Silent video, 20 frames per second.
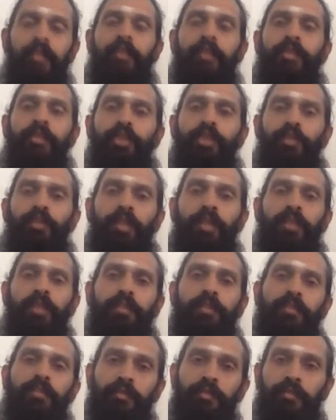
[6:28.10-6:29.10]
So
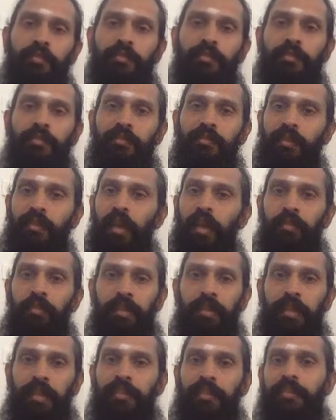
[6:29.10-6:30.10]
once
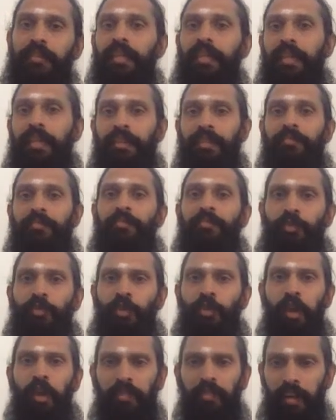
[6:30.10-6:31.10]
everything is set,
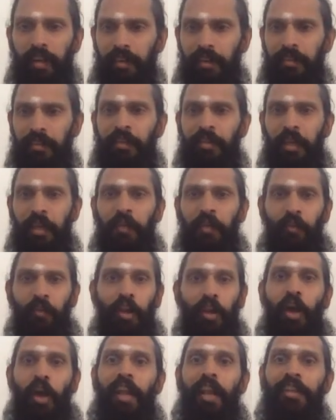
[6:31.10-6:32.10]
you have that desire for
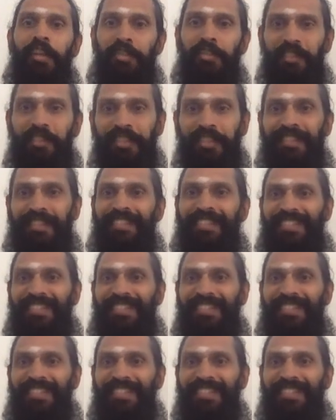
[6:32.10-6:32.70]
knowledge,